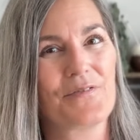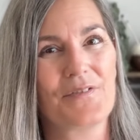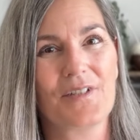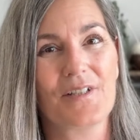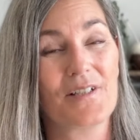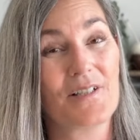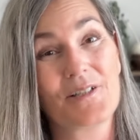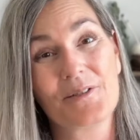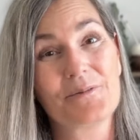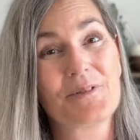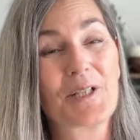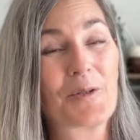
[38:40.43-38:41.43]

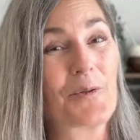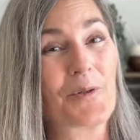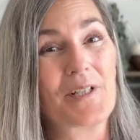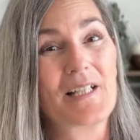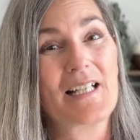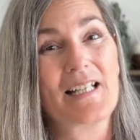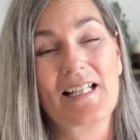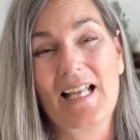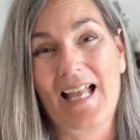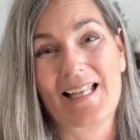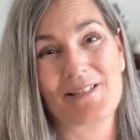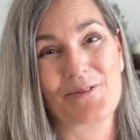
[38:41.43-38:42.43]
recording
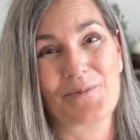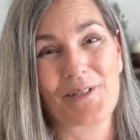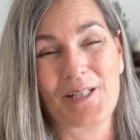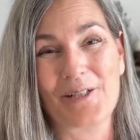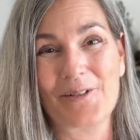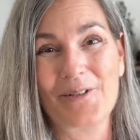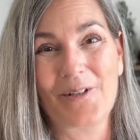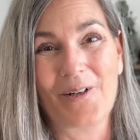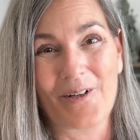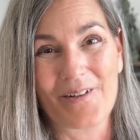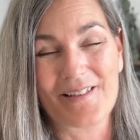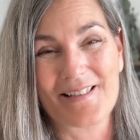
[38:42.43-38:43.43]
as we are
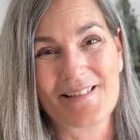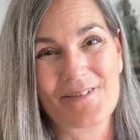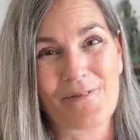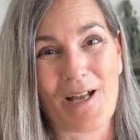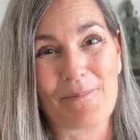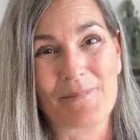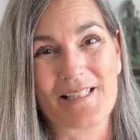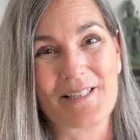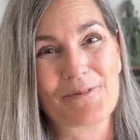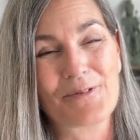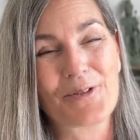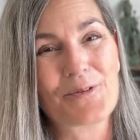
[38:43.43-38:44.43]
on this family
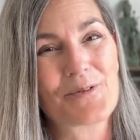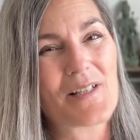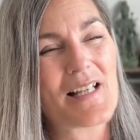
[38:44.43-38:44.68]
cruise.